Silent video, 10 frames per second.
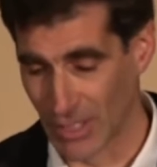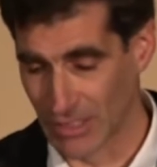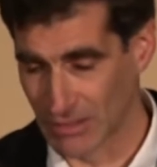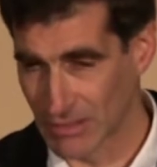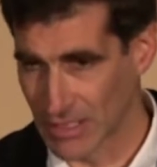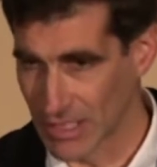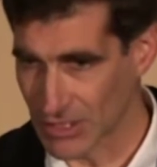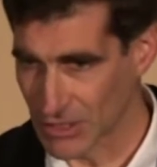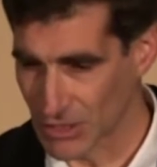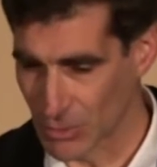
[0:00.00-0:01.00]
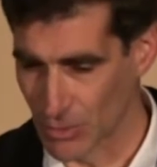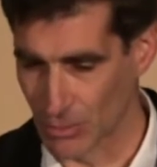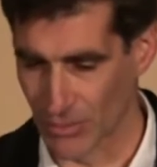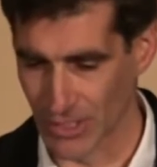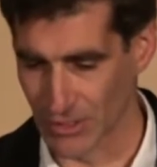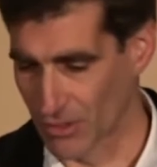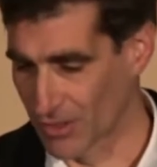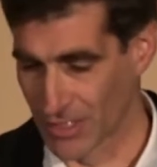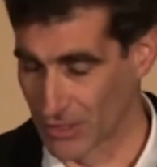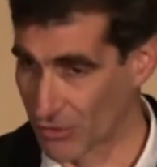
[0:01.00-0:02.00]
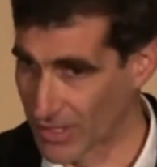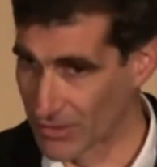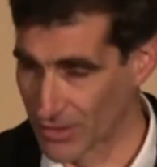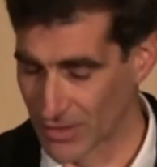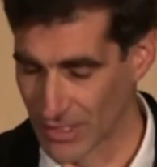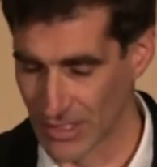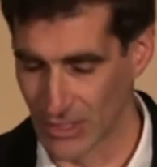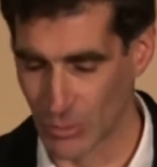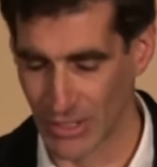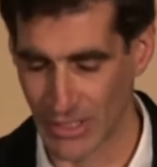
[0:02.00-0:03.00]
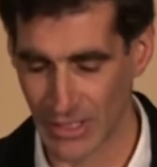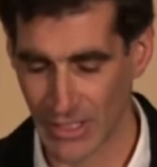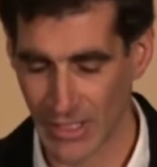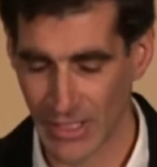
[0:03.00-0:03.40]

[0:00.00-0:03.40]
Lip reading: My connections to WordPress aren't any greater than they need to be.